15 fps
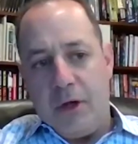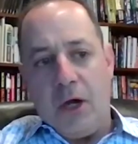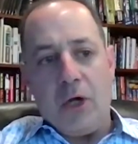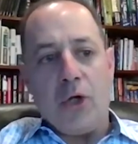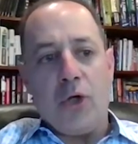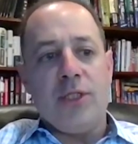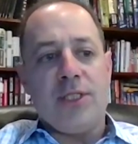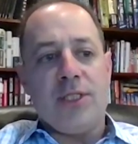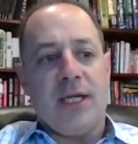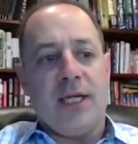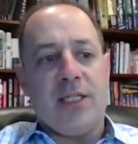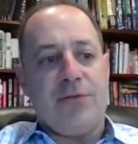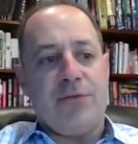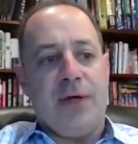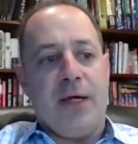a
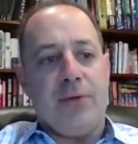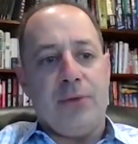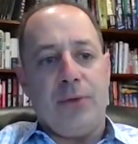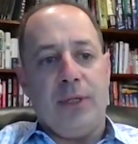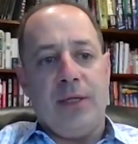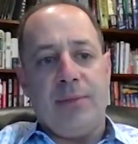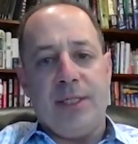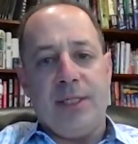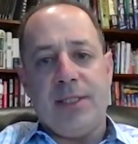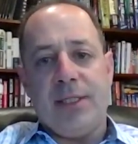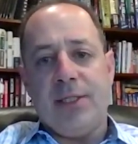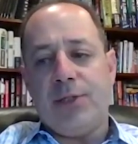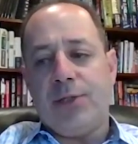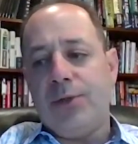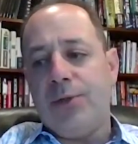good-sized founder-led
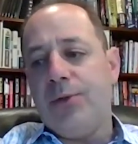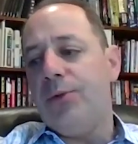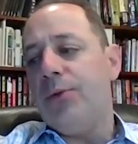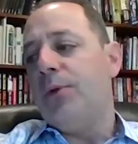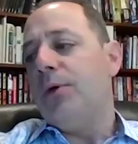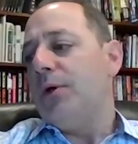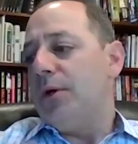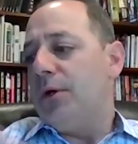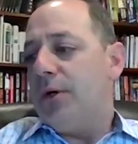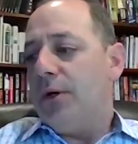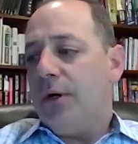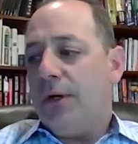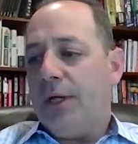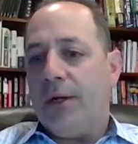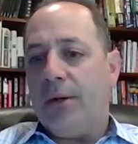business to,
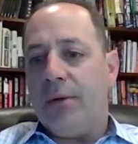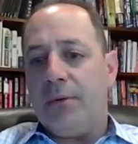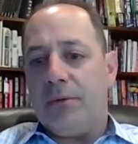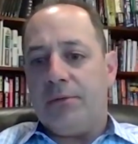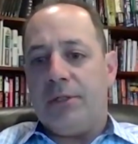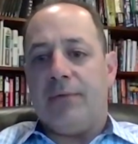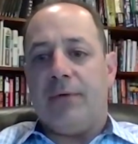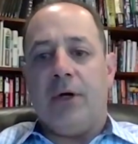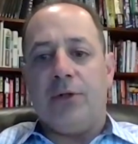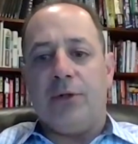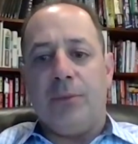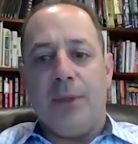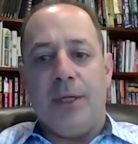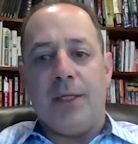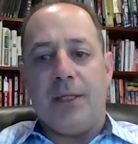several
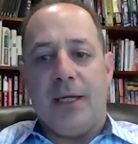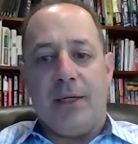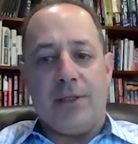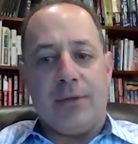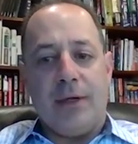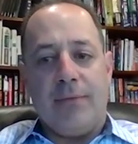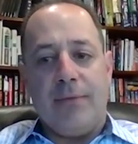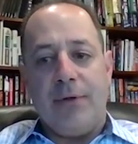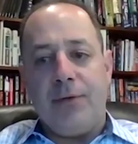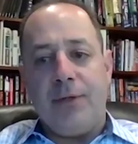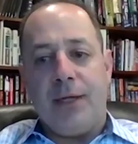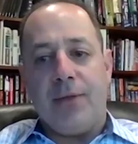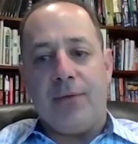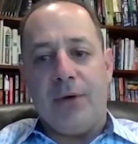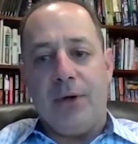$100 million of revenue
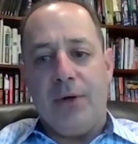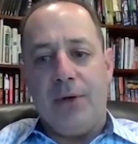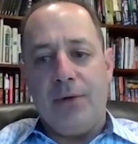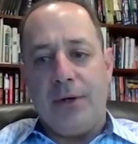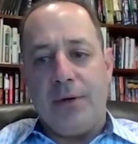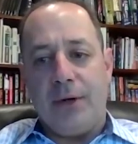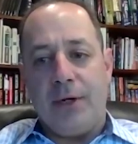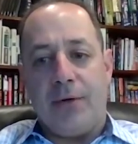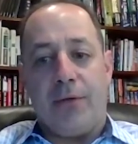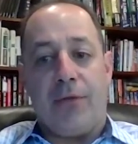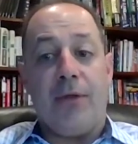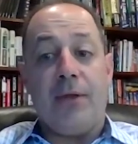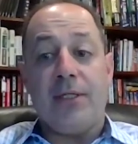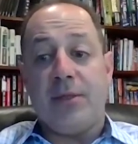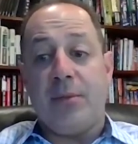down the road, here
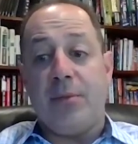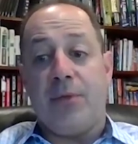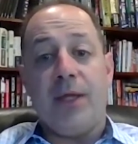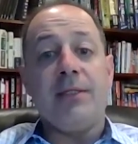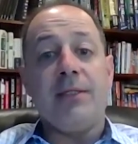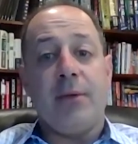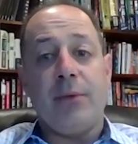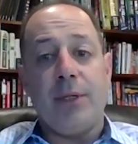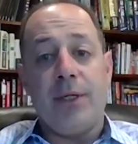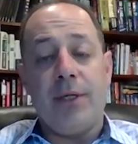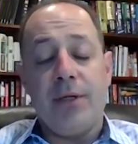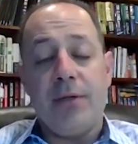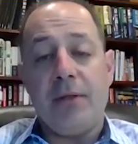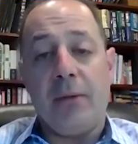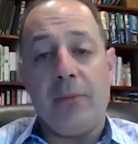are some things that
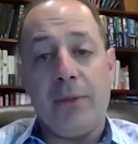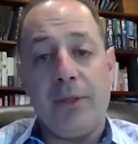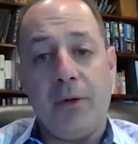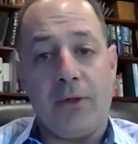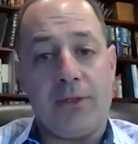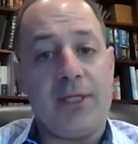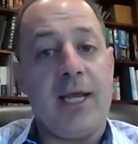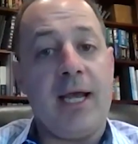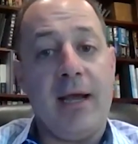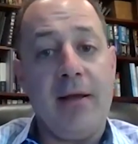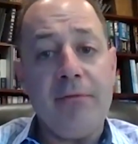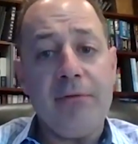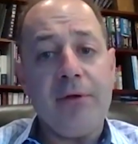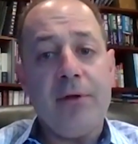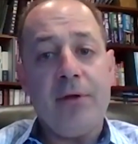we ought to
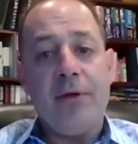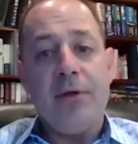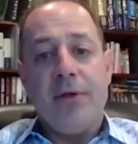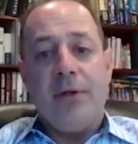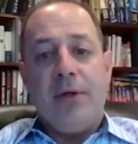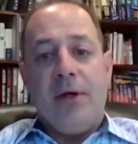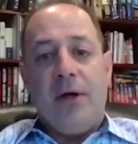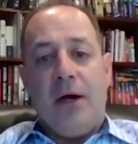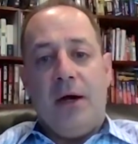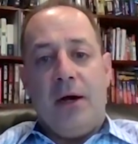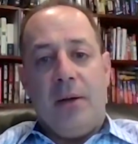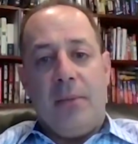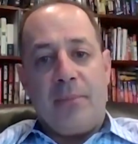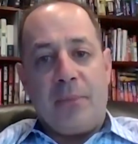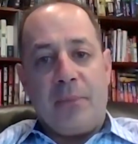have.
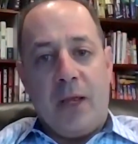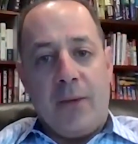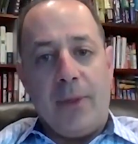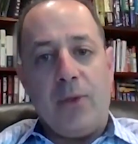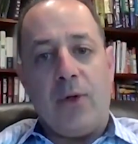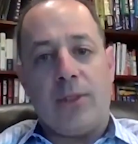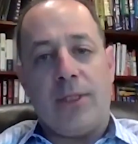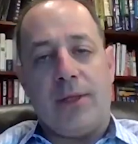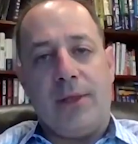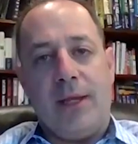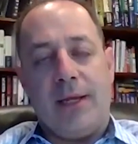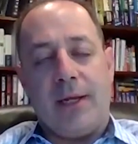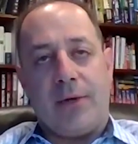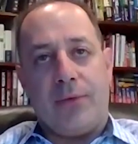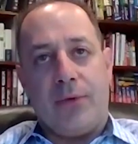And we looked at
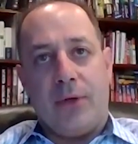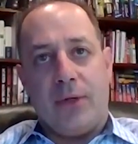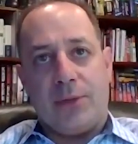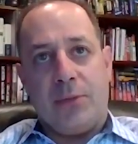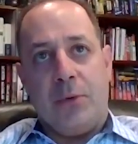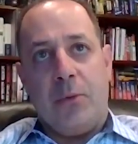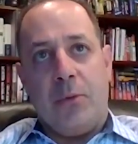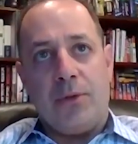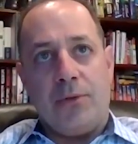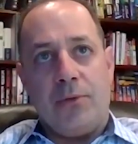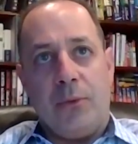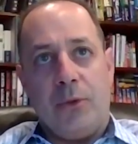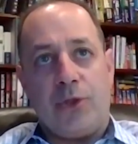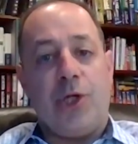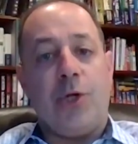that across, well,
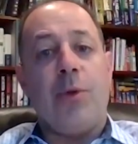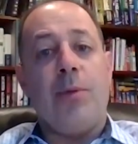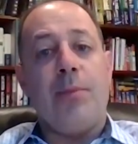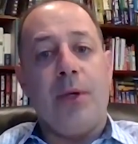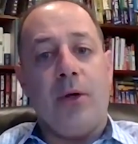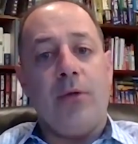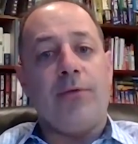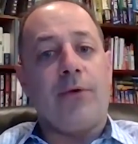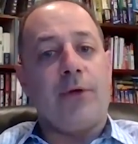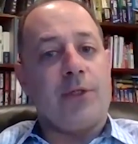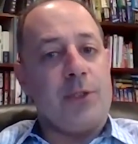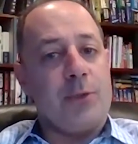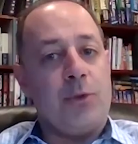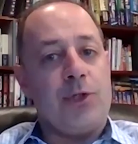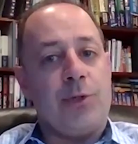what should we build
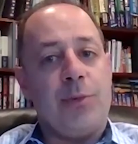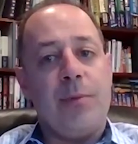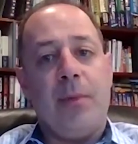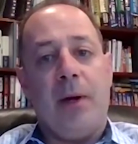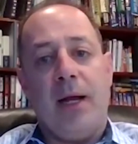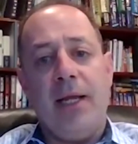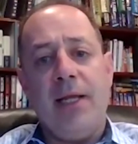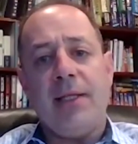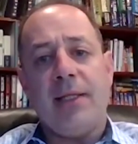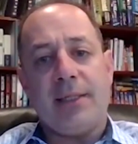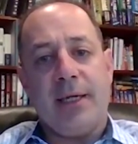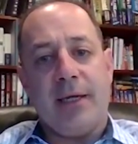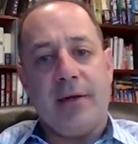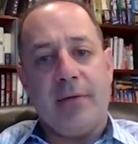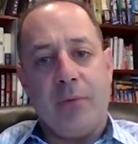versus what should we buy? And that's
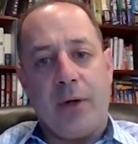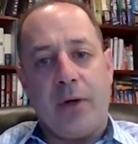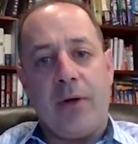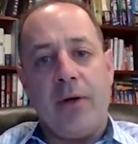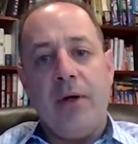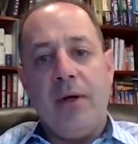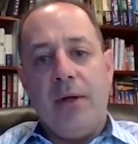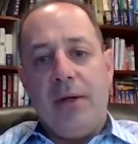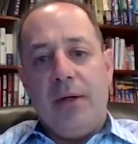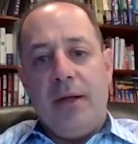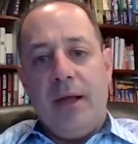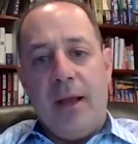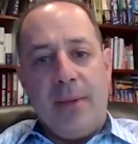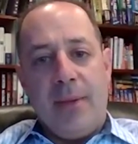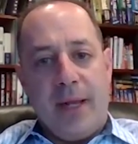kind of where
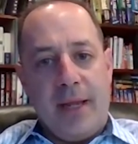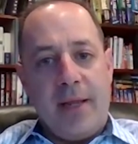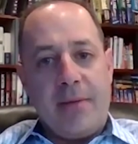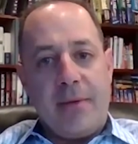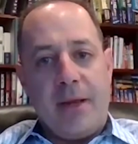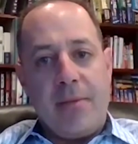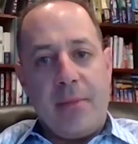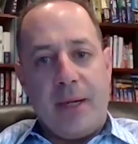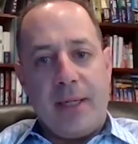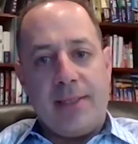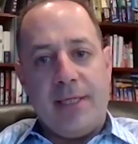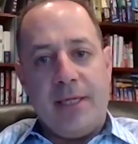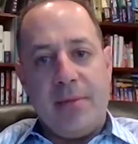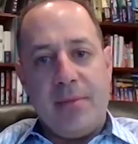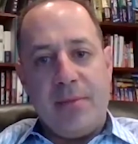M&A and my
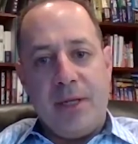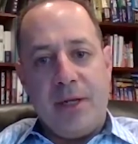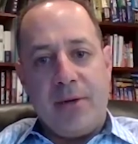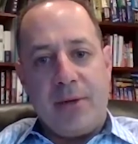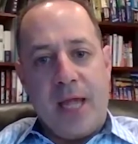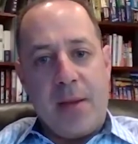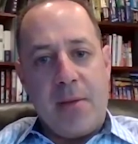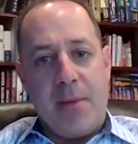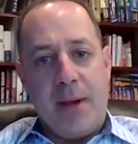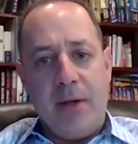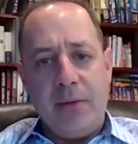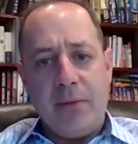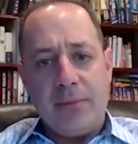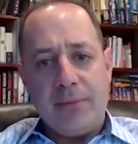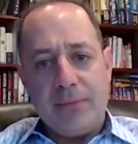team, came
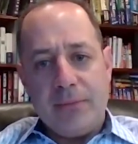about.